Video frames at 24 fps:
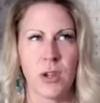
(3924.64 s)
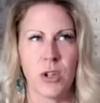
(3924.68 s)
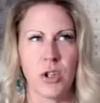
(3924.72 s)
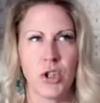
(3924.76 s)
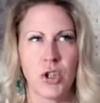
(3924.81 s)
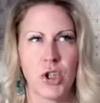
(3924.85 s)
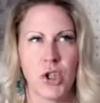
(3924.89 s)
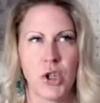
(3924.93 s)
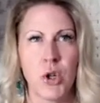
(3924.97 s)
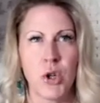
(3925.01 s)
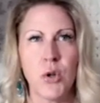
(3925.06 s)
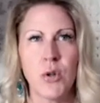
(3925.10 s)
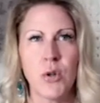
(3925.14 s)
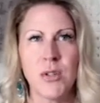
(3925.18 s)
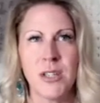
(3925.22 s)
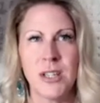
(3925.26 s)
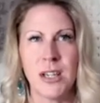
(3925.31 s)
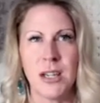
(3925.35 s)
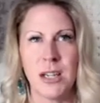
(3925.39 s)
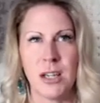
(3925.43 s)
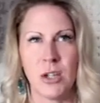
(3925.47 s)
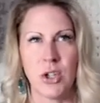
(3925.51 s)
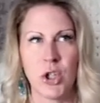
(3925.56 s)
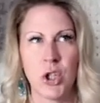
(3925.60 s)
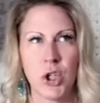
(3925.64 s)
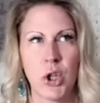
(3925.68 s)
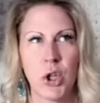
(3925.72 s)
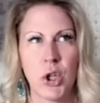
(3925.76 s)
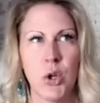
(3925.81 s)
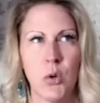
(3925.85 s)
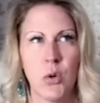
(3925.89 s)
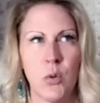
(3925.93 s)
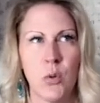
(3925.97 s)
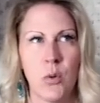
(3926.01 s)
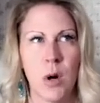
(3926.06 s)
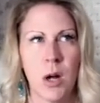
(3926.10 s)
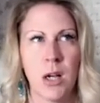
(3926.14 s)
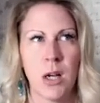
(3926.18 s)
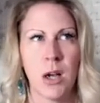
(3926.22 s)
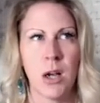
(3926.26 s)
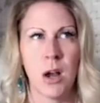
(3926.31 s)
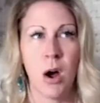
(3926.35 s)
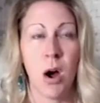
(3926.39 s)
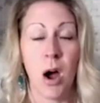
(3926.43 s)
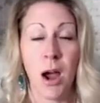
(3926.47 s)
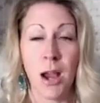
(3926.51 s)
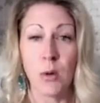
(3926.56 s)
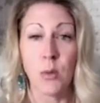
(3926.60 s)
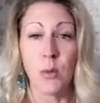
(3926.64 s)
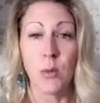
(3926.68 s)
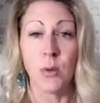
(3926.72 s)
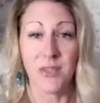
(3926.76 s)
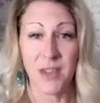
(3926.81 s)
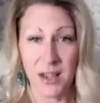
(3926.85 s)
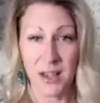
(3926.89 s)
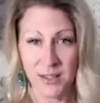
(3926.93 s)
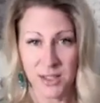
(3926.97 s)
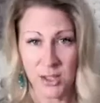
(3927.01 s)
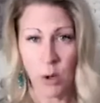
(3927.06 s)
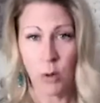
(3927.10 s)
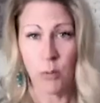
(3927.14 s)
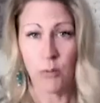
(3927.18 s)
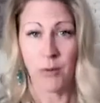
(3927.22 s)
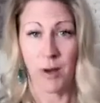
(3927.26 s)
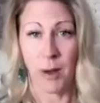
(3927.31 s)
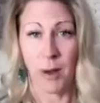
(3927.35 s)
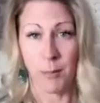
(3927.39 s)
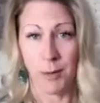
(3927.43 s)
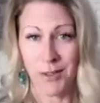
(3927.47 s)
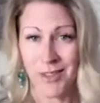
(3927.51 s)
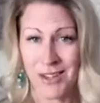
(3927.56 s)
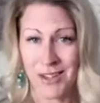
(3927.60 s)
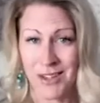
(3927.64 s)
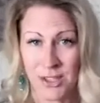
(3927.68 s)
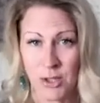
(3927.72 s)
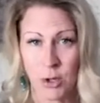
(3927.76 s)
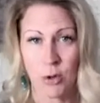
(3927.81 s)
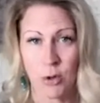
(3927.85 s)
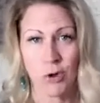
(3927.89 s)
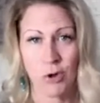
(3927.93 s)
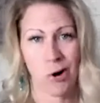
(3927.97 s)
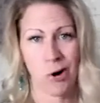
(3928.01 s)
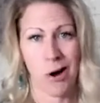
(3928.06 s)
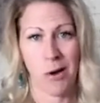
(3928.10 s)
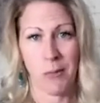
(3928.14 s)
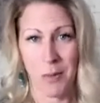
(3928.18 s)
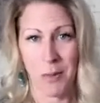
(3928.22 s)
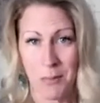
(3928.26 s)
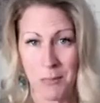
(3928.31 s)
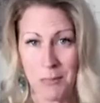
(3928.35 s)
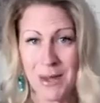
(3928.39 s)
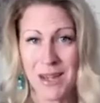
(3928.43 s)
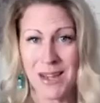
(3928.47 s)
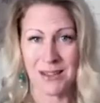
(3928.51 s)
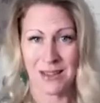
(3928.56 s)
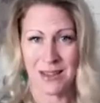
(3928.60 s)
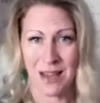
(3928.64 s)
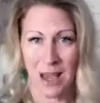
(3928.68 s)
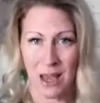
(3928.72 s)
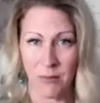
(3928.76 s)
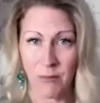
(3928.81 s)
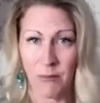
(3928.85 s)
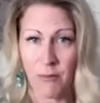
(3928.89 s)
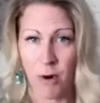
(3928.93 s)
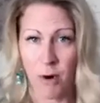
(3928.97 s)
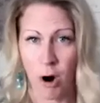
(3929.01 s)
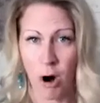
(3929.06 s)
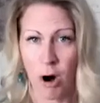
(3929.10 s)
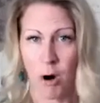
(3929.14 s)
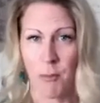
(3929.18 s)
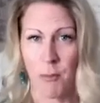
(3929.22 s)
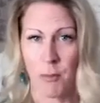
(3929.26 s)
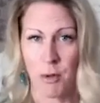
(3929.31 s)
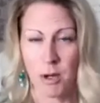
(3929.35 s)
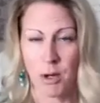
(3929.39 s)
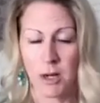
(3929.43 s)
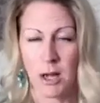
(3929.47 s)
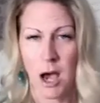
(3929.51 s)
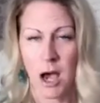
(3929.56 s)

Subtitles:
choosing to align with that soul family, that soul tribe, and be in that environment.